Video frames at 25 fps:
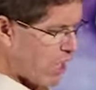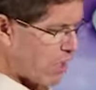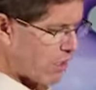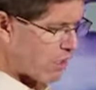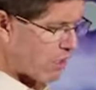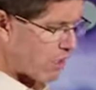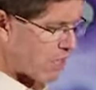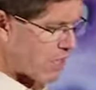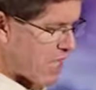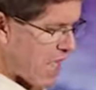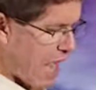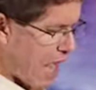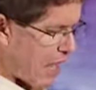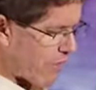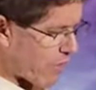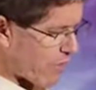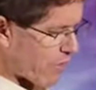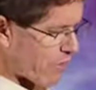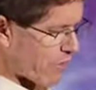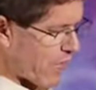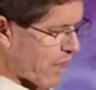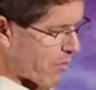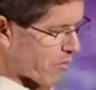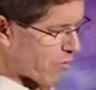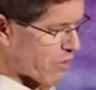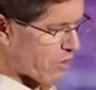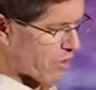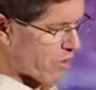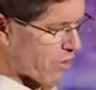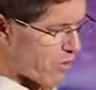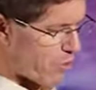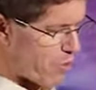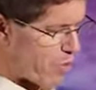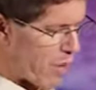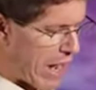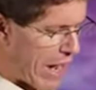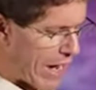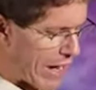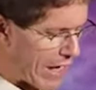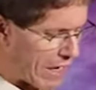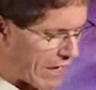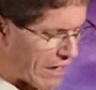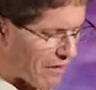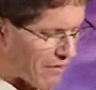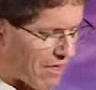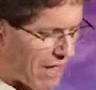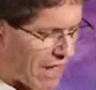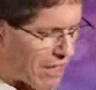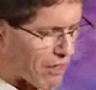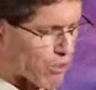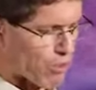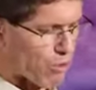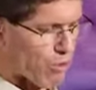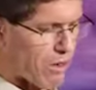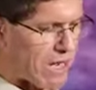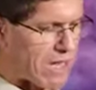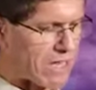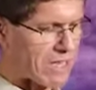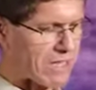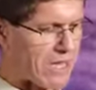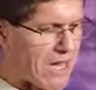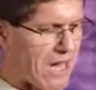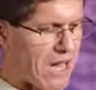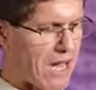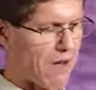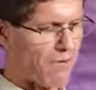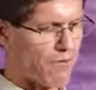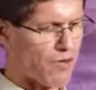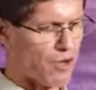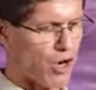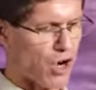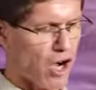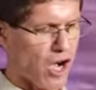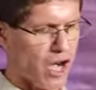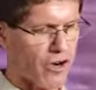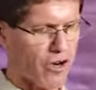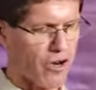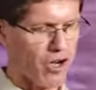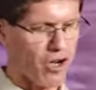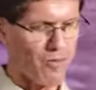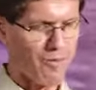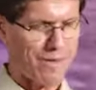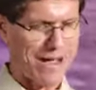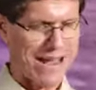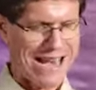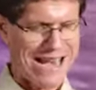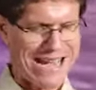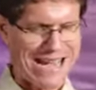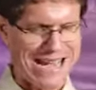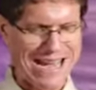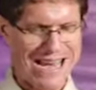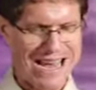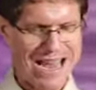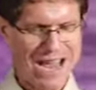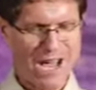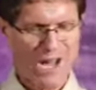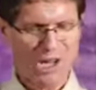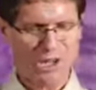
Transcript: to gather them to the battle of that great day of God Almighty.